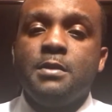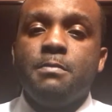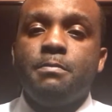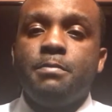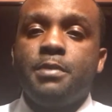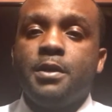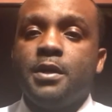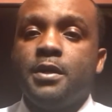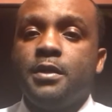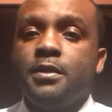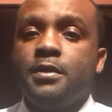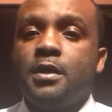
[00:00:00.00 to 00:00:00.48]

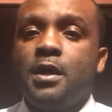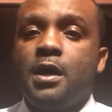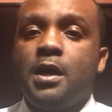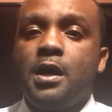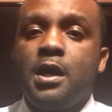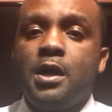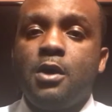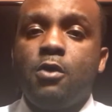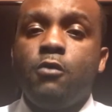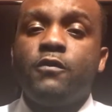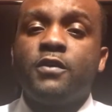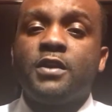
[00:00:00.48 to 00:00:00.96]
But
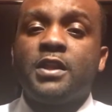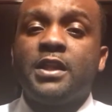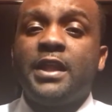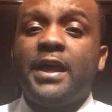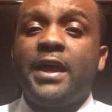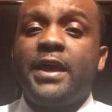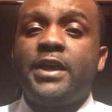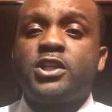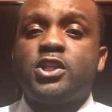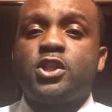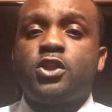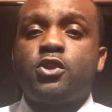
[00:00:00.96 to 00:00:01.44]
over the
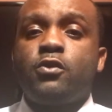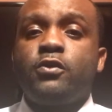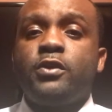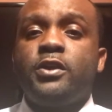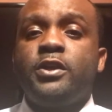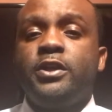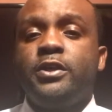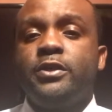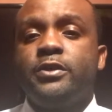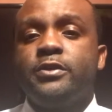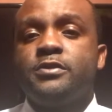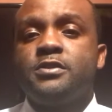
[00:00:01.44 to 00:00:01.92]
last 30
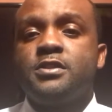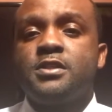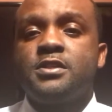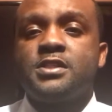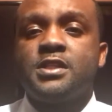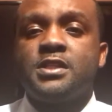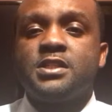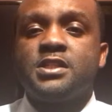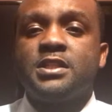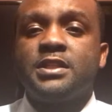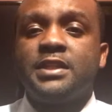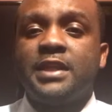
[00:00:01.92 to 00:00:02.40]
years,
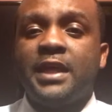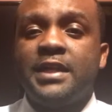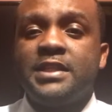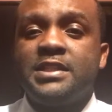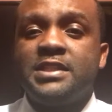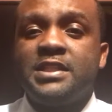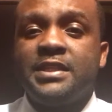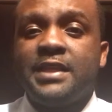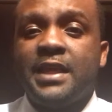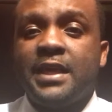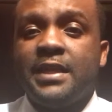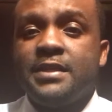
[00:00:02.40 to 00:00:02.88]
since
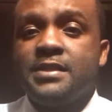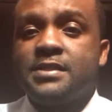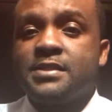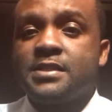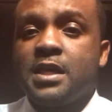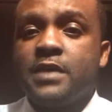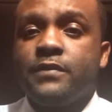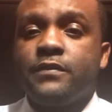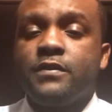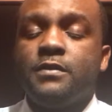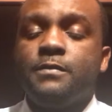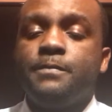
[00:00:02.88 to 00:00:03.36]

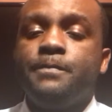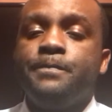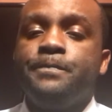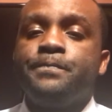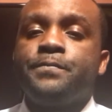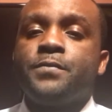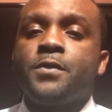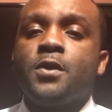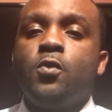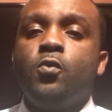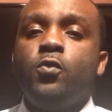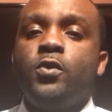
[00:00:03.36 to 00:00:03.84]
1987,
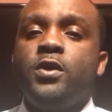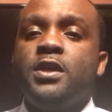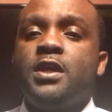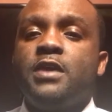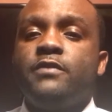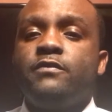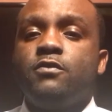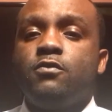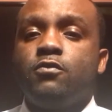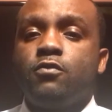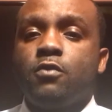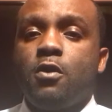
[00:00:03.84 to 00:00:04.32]
we
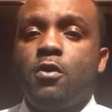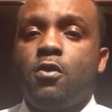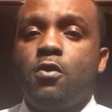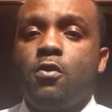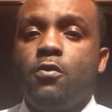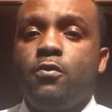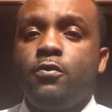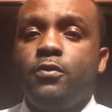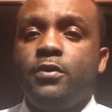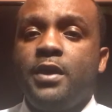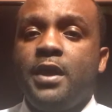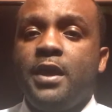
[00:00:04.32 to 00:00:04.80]
have
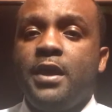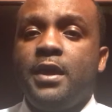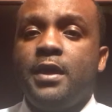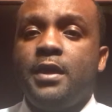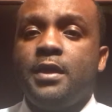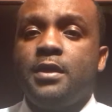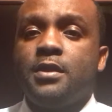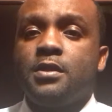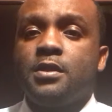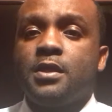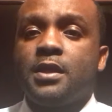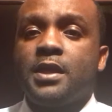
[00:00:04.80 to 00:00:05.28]
grown
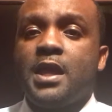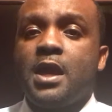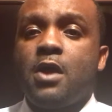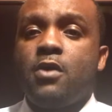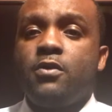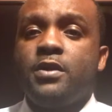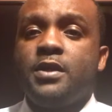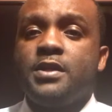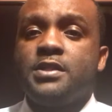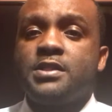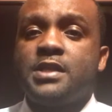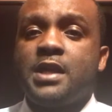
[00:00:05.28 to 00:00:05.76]
and the
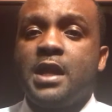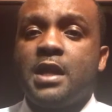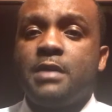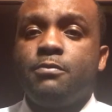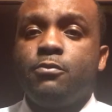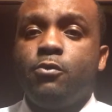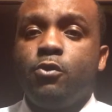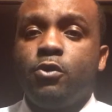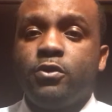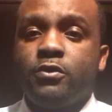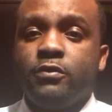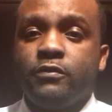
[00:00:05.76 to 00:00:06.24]
county has
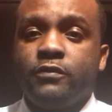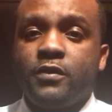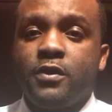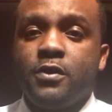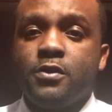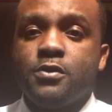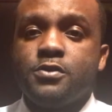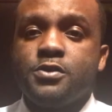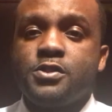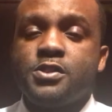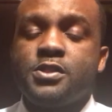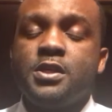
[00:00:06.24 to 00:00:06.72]
gotten more
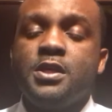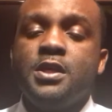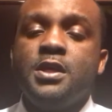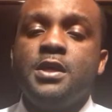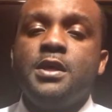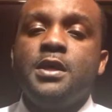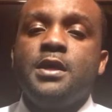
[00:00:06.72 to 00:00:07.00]
diverse.